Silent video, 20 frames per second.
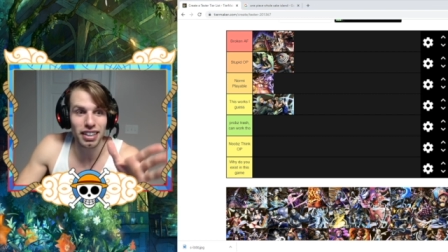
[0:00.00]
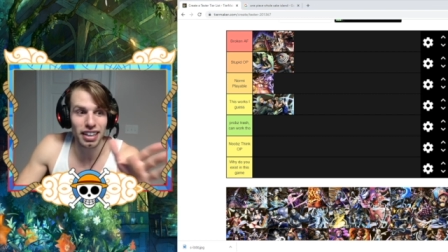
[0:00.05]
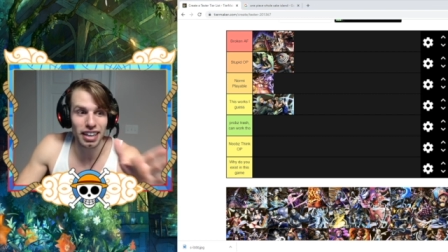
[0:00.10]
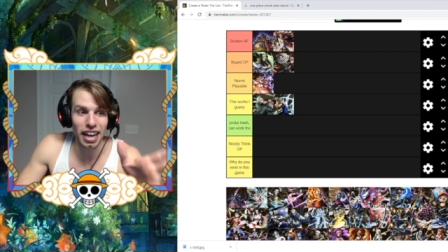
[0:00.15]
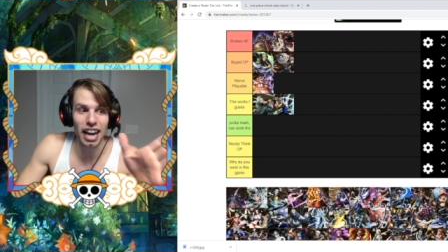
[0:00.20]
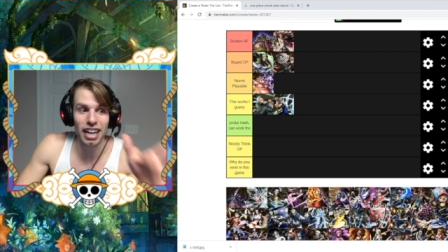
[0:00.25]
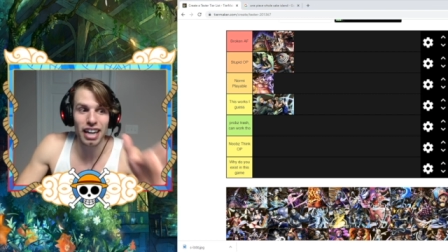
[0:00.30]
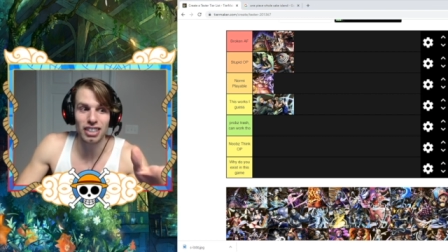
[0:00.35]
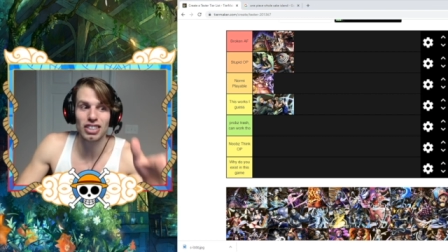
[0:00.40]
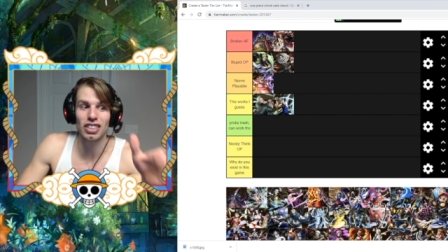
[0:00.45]
like
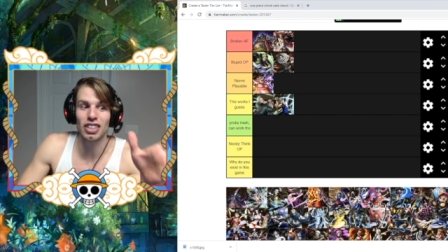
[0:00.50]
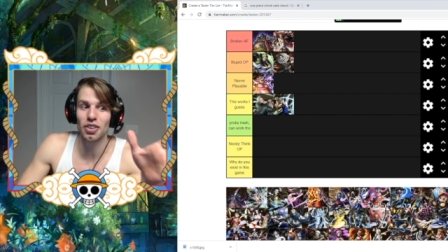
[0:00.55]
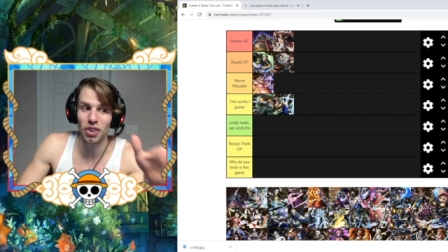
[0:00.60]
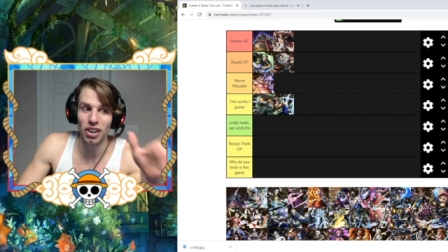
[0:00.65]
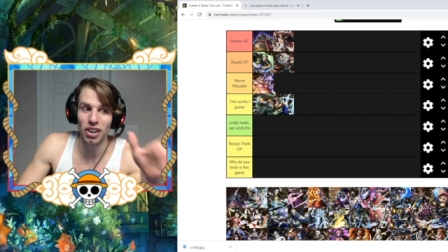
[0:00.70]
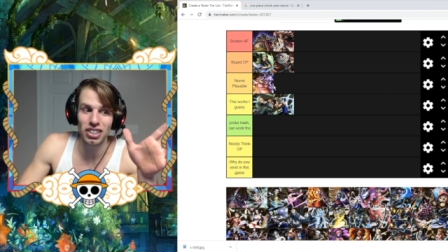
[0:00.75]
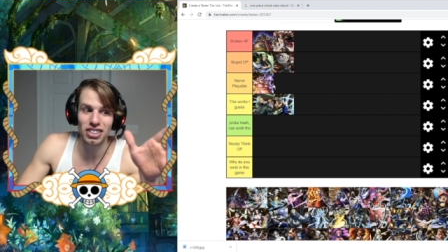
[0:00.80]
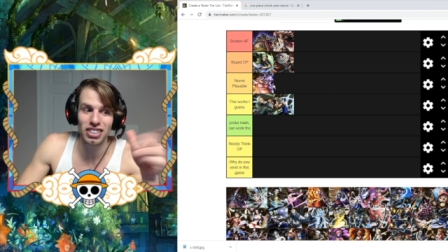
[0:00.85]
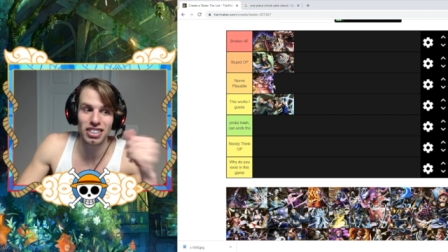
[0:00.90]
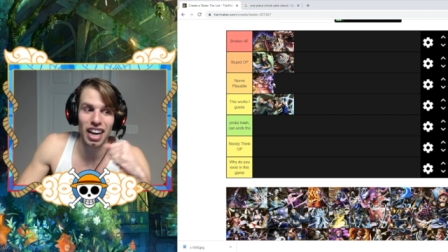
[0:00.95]
actually
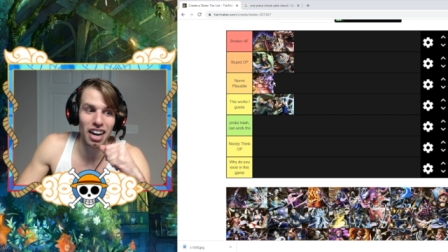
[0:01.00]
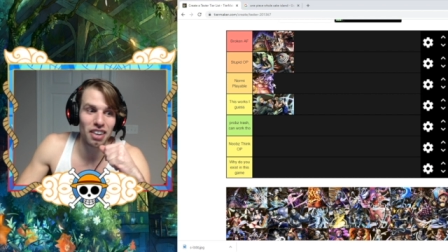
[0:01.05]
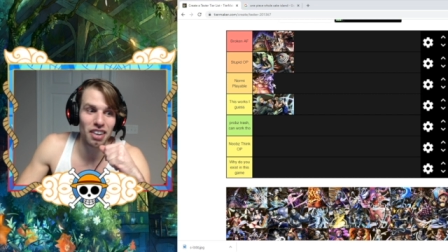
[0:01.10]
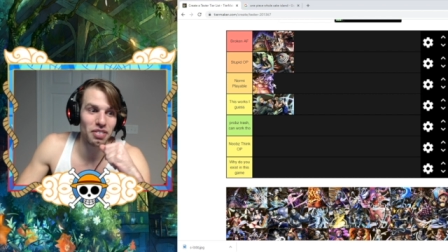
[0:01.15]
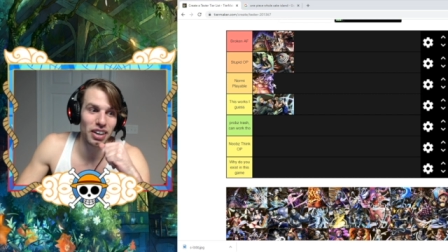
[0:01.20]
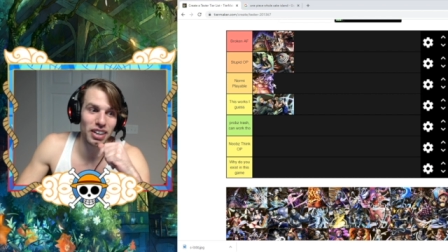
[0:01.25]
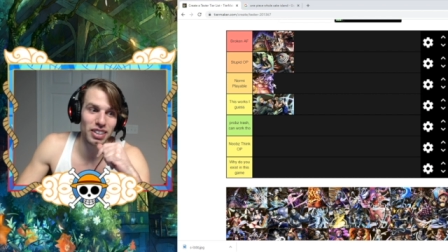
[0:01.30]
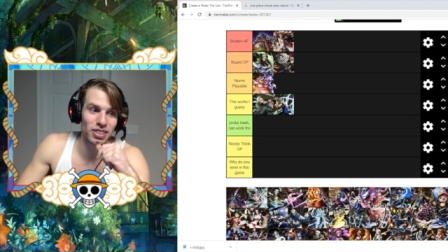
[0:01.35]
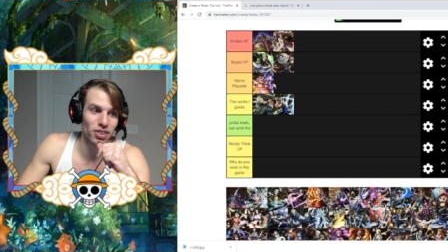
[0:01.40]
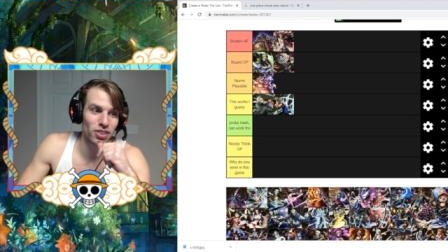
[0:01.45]
one-shot
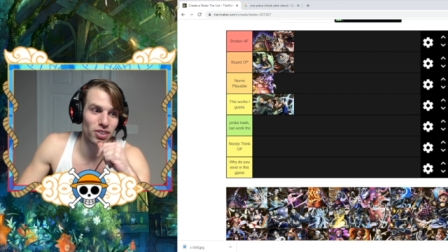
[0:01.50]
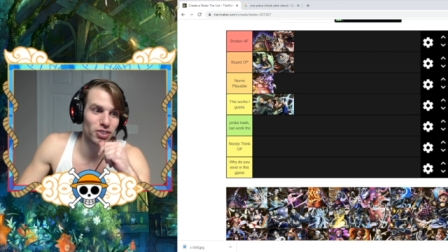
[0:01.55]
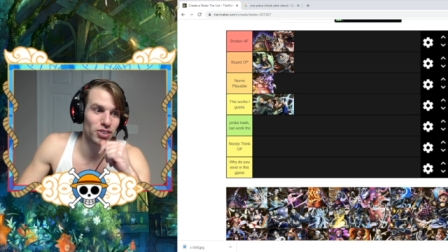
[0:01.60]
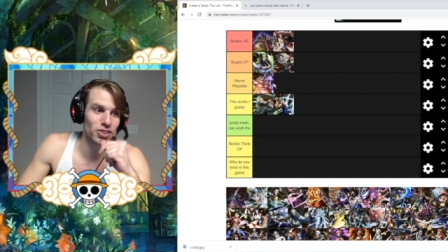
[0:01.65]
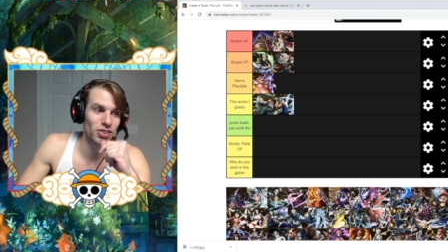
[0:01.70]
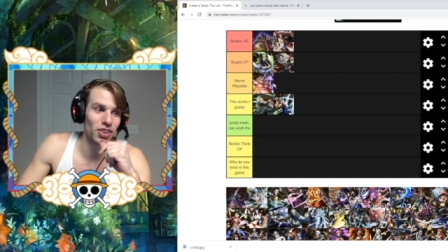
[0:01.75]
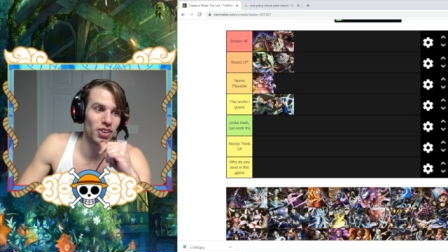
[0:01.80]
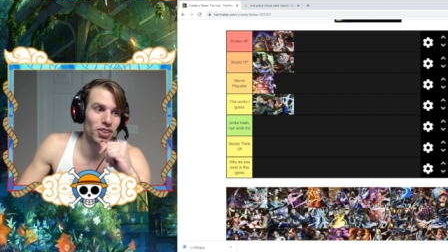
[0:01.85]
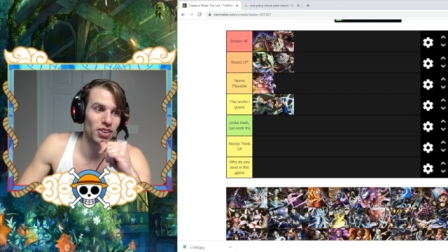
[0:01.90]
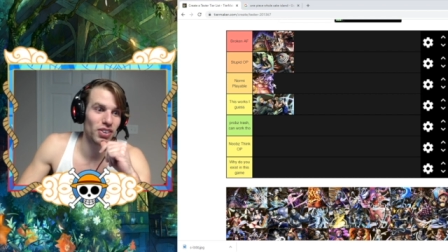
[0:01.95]
by
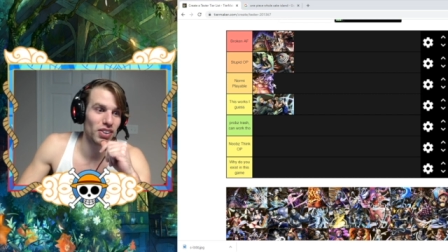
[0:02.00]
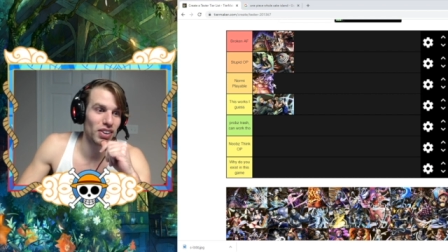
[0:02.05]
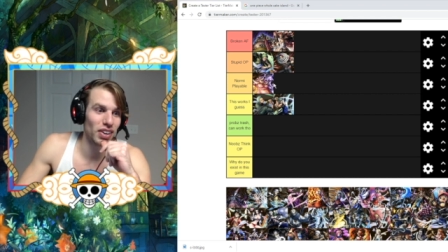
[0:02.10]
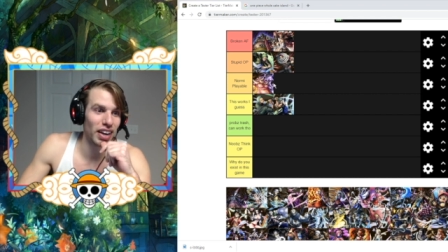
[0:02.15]
Zorro,